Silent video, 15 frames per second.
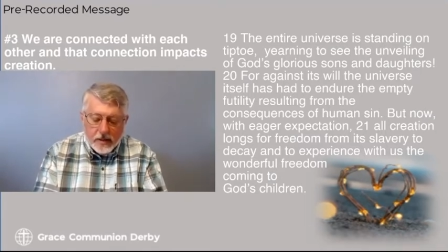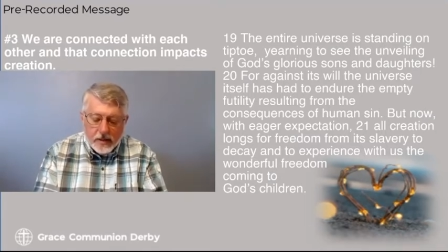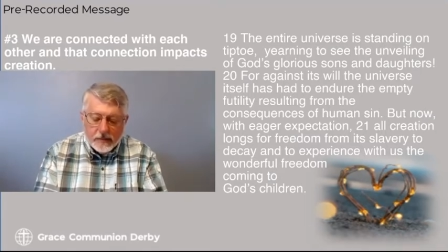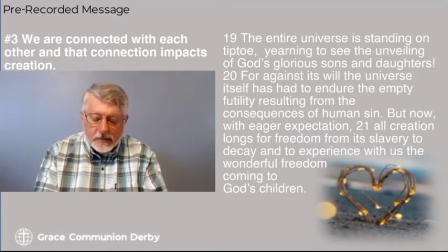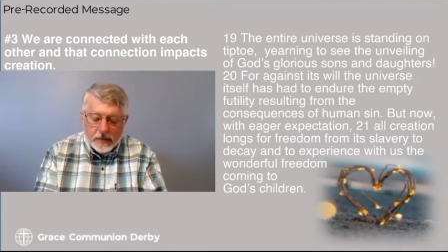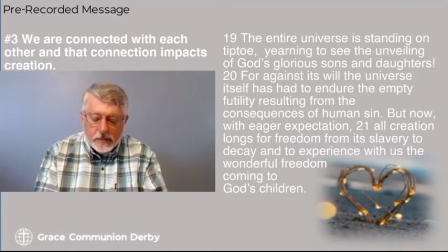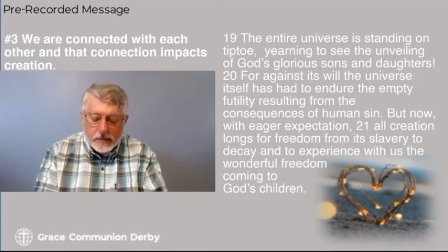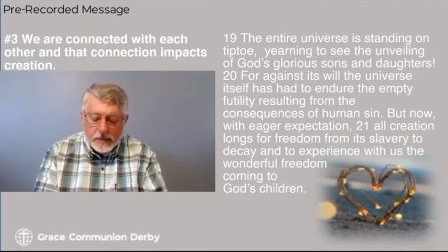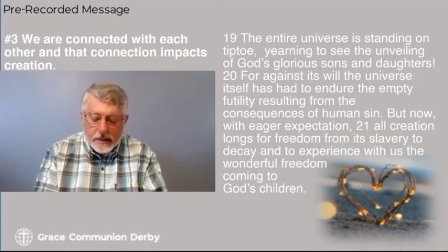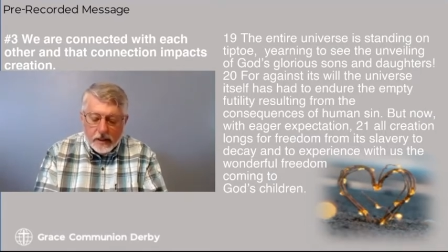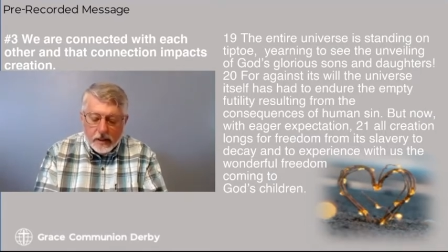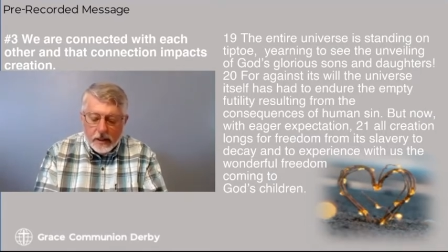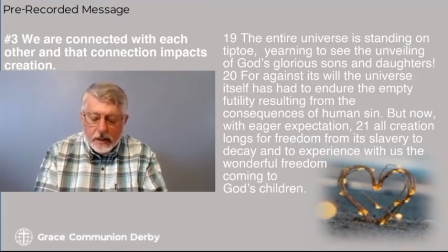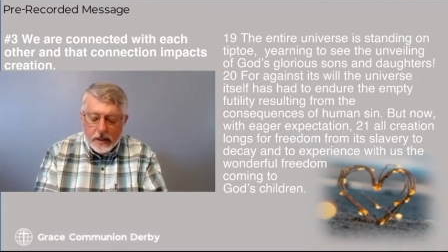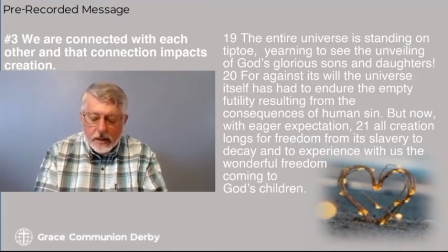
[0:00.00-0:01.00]

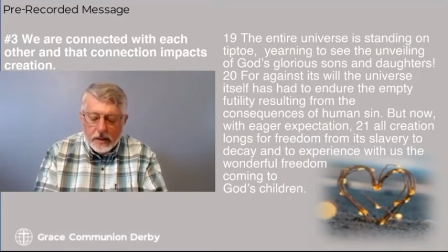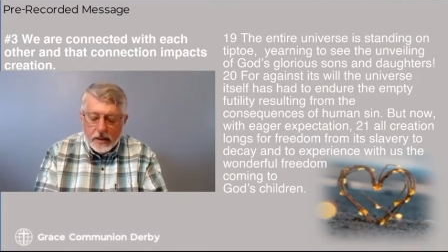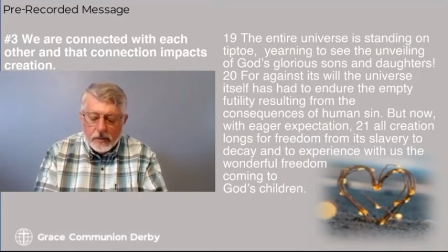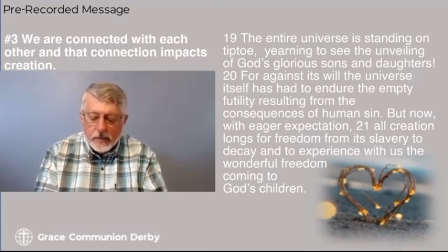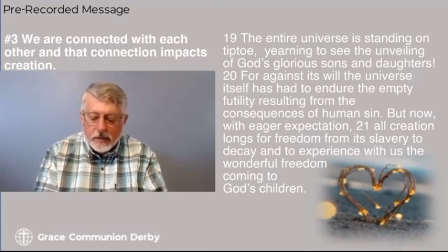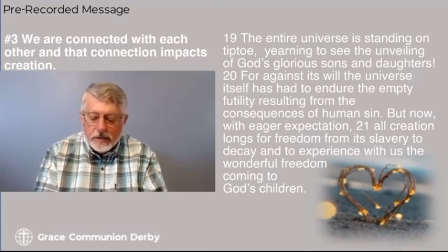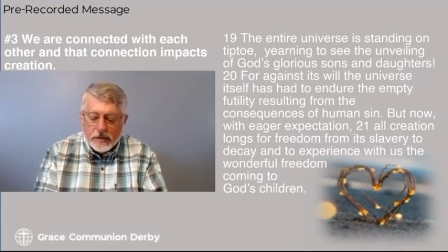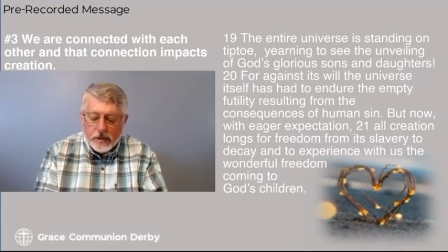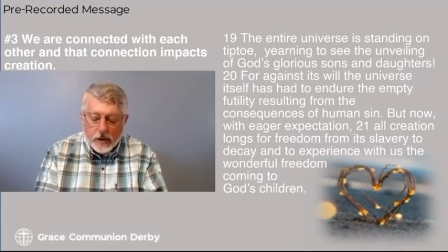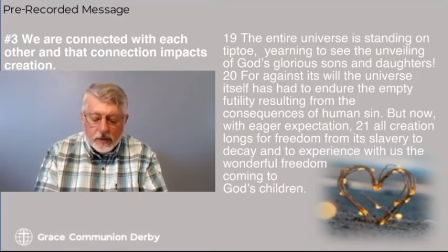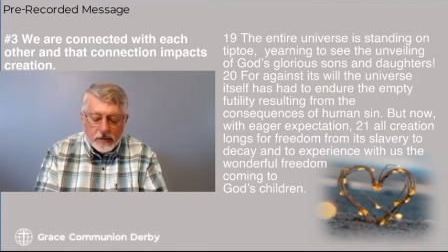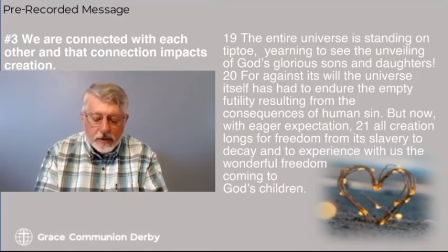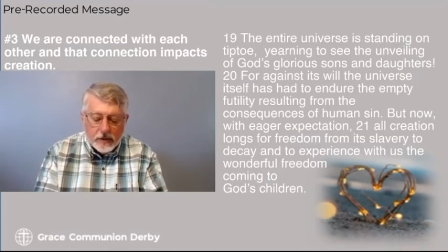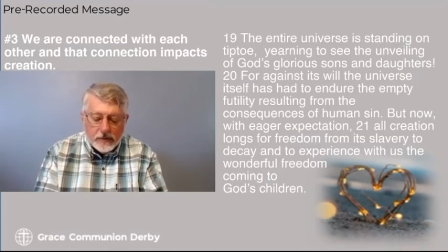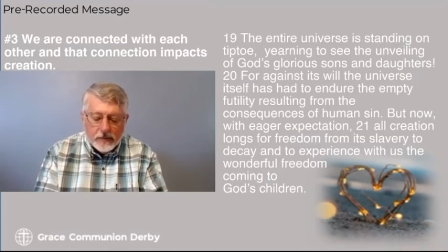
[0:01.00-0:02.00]
futility
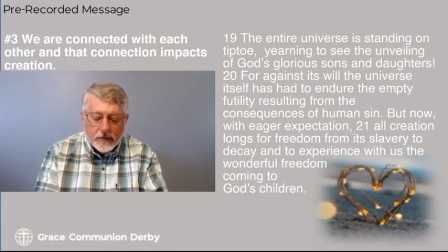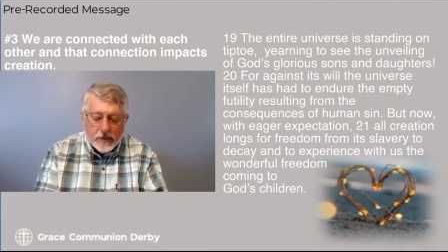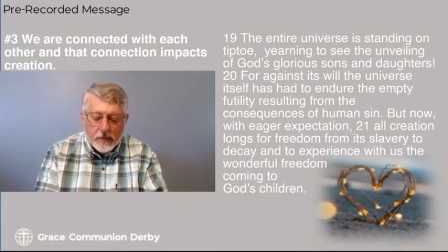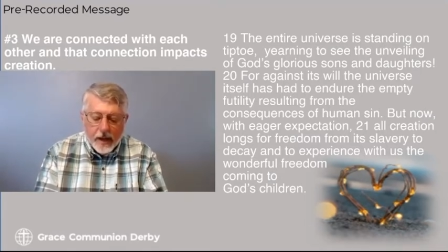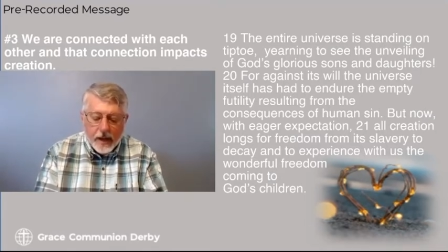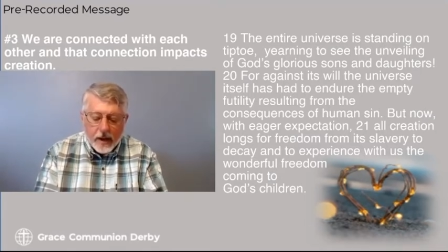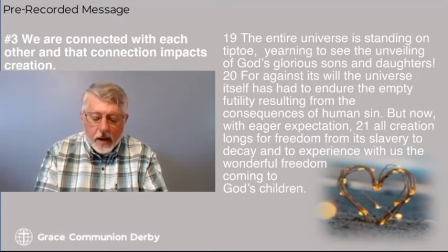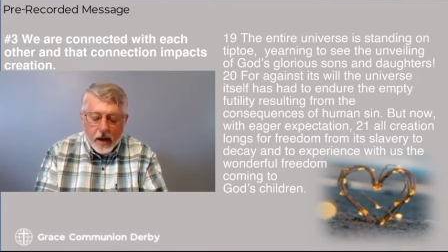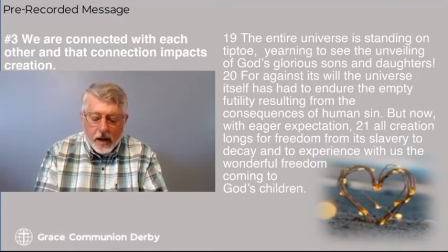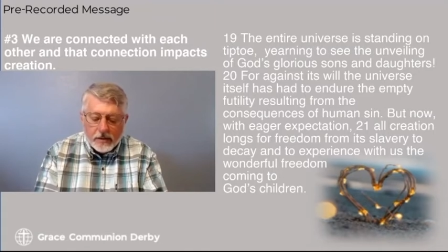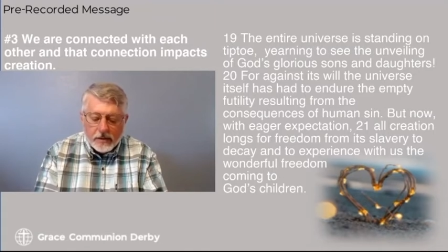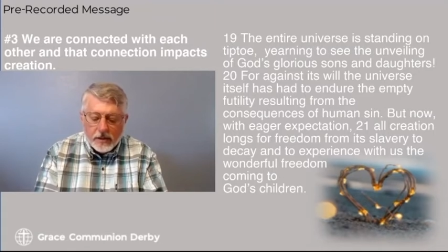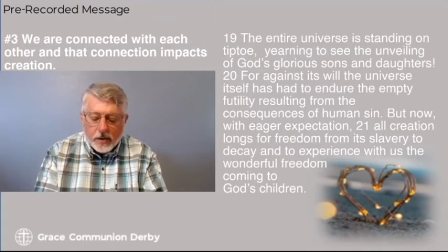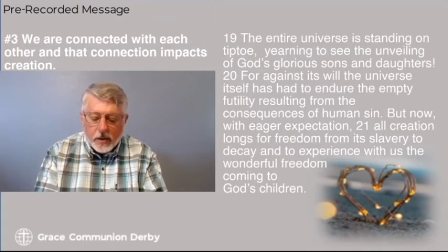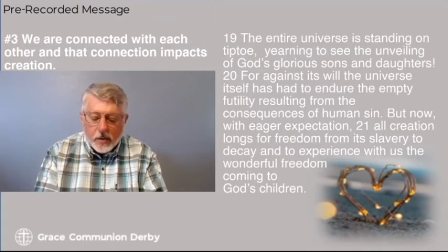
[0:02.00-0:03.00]
resulting from the
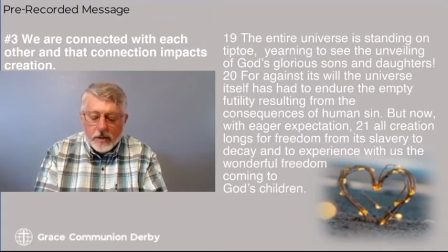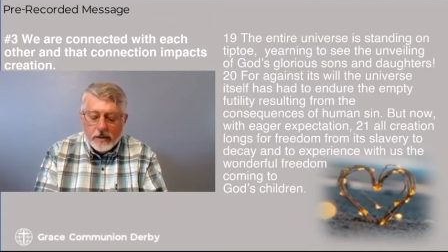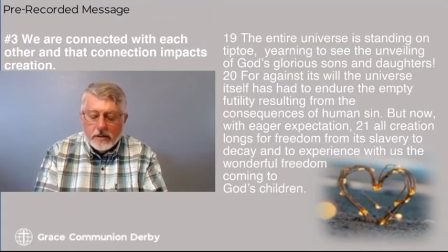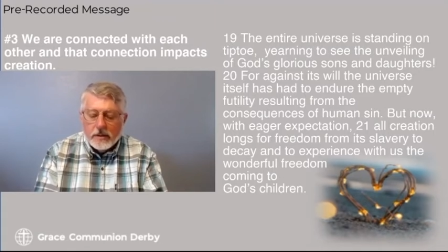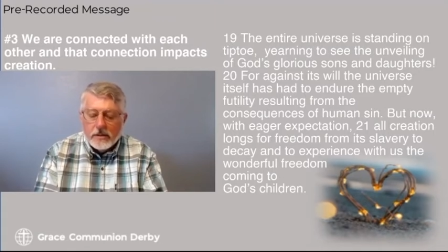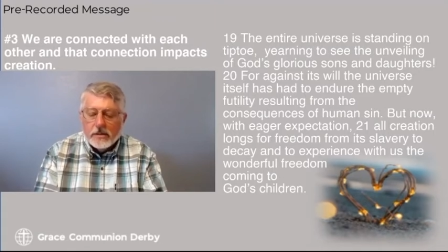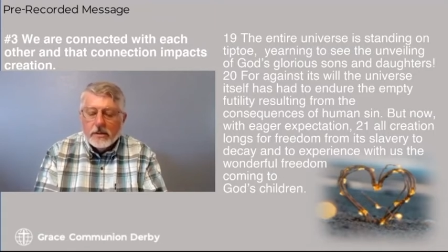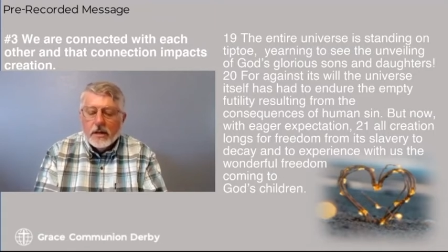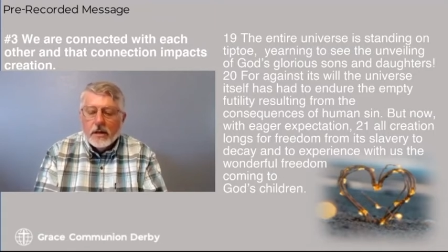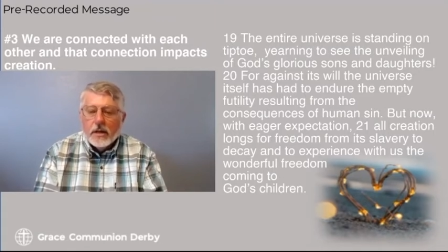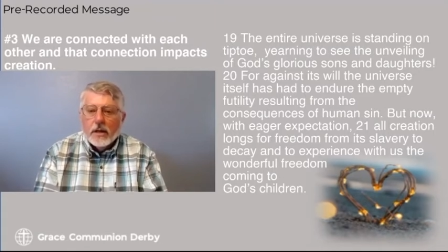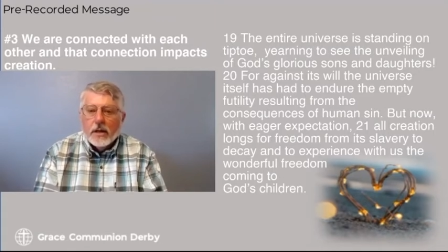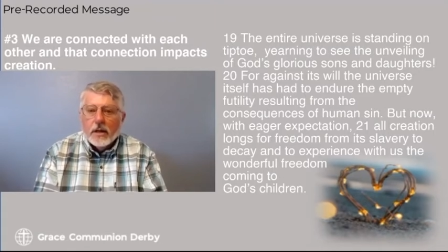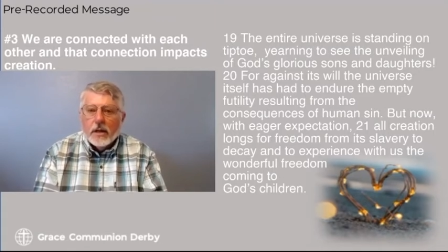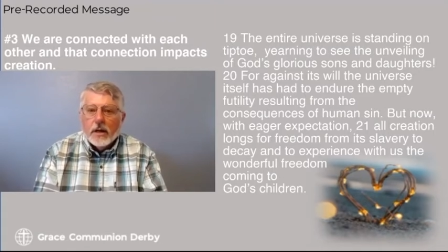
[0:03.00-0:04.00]
consequences
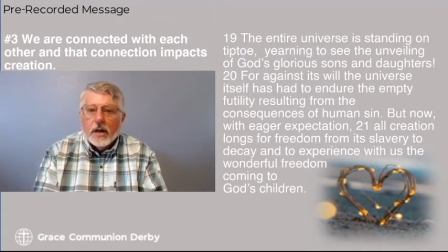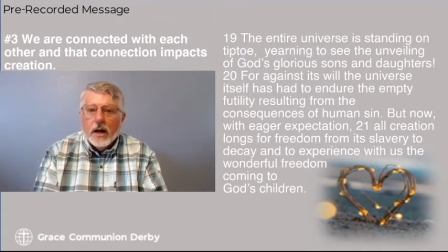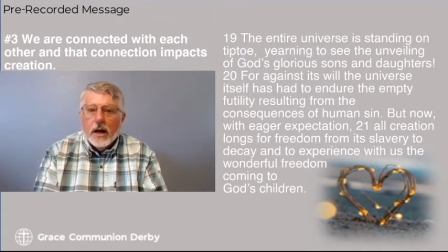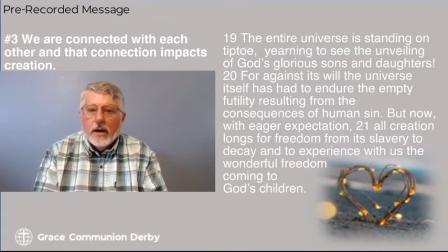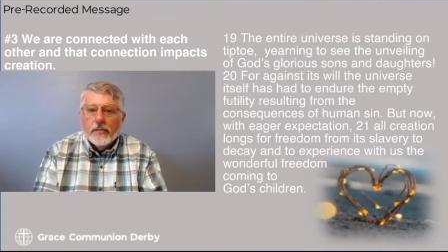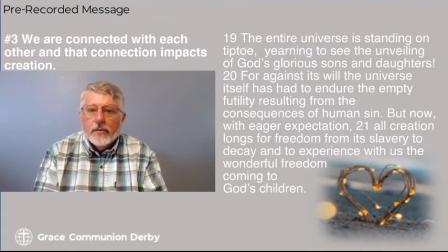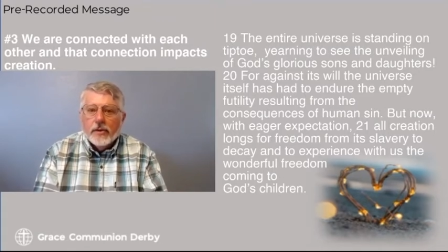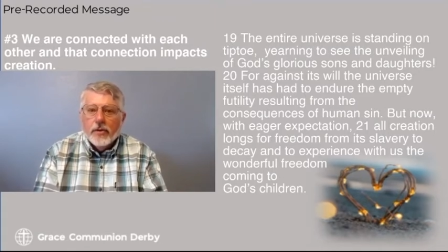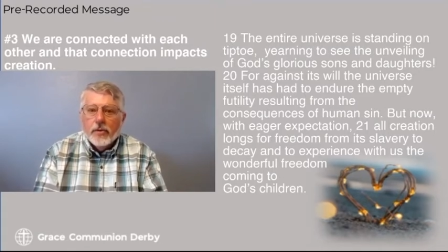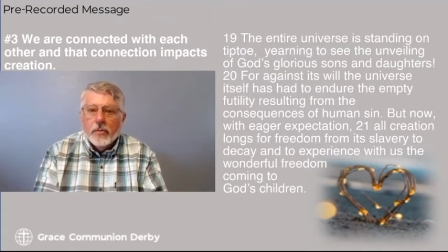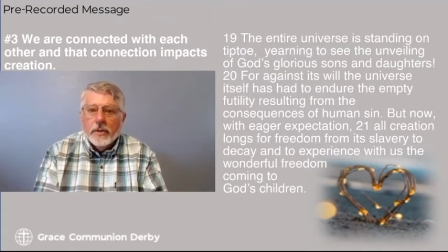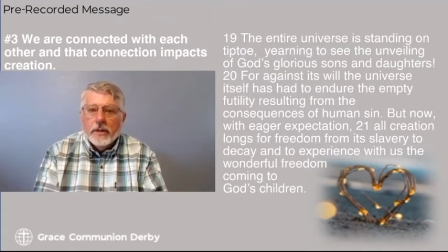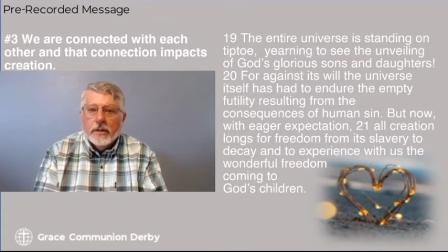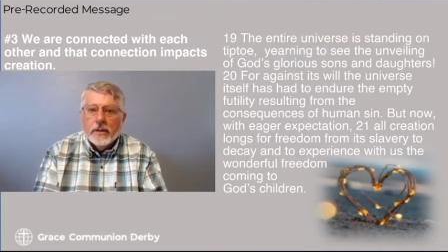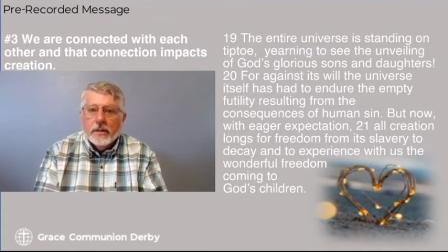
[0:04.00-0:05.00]
of
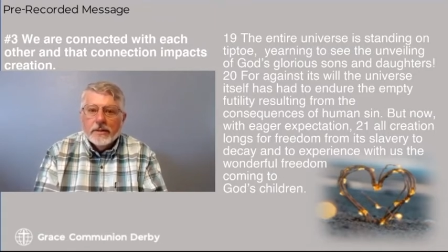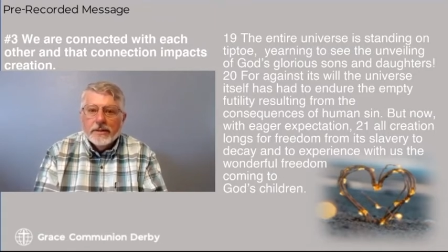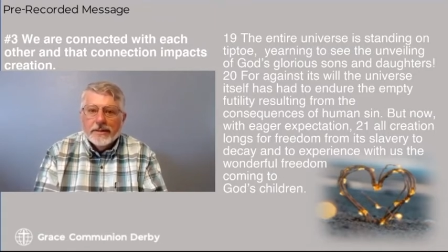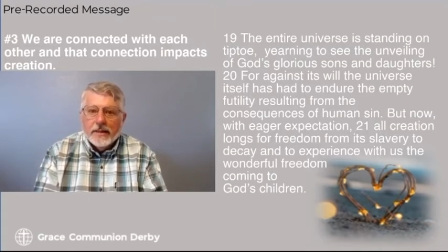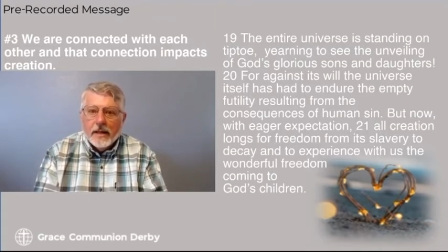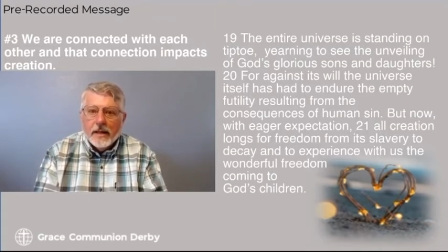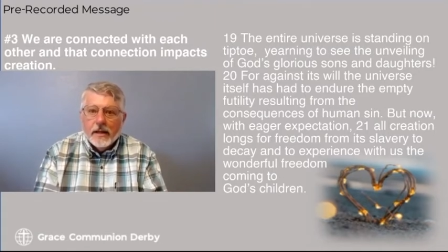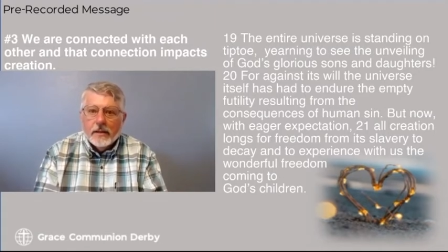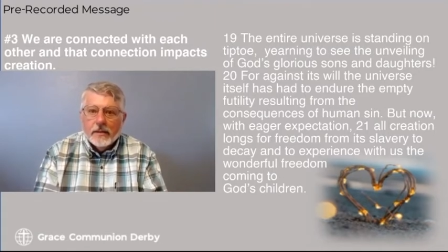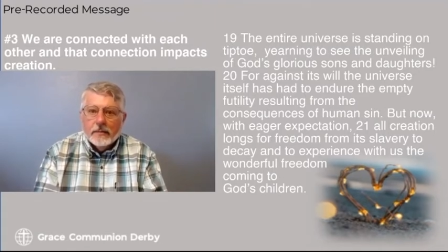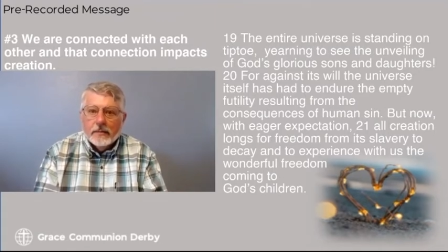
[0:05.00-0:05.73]
human sin.